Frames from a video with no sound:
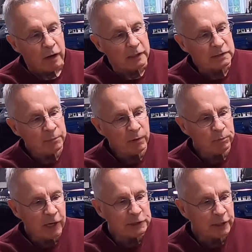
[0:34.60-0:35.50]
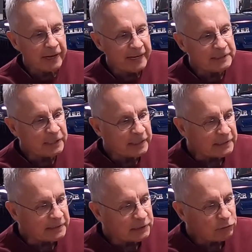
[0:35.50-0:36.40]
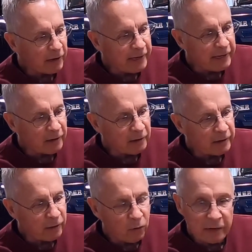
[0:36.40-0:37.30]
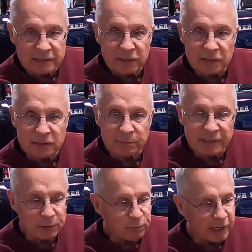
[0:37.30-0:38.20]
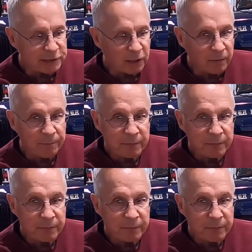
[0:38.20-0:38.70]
A simple pressure gauge is this right here, and all this does is measure pressure.